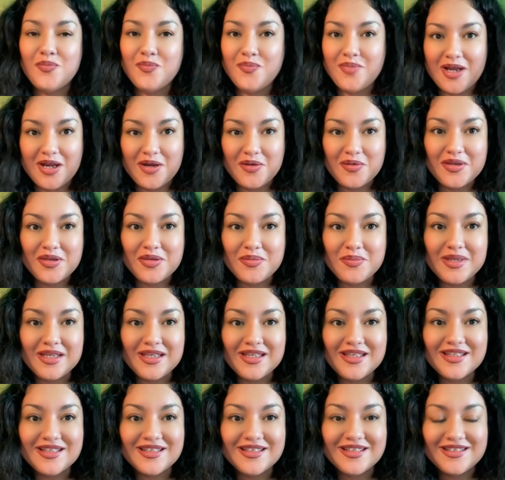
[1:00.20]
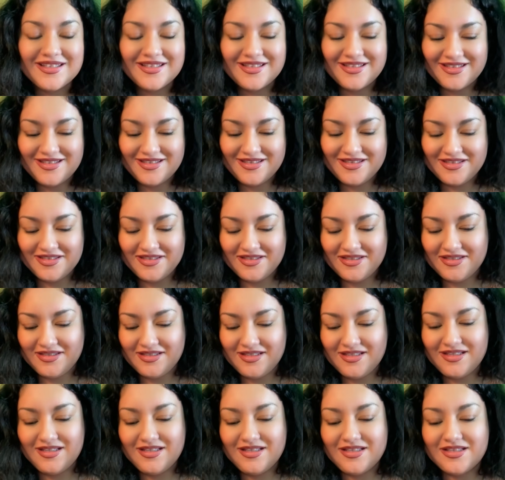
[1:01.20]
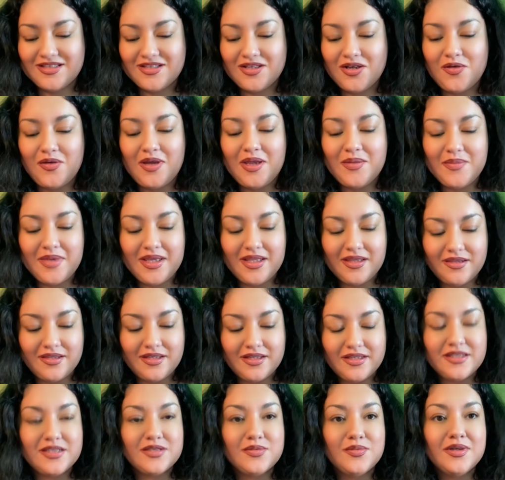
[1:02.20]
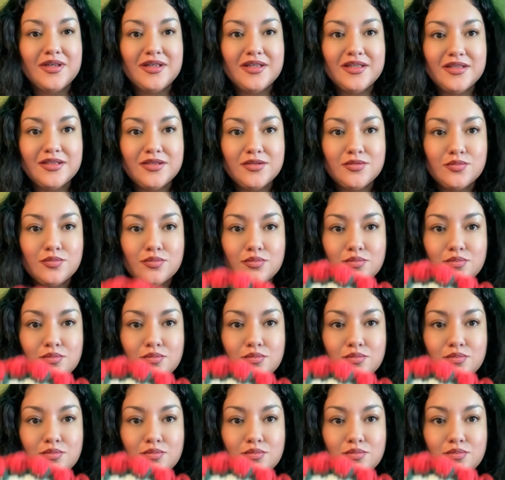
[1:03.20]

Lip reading: bear with me. So I made this one.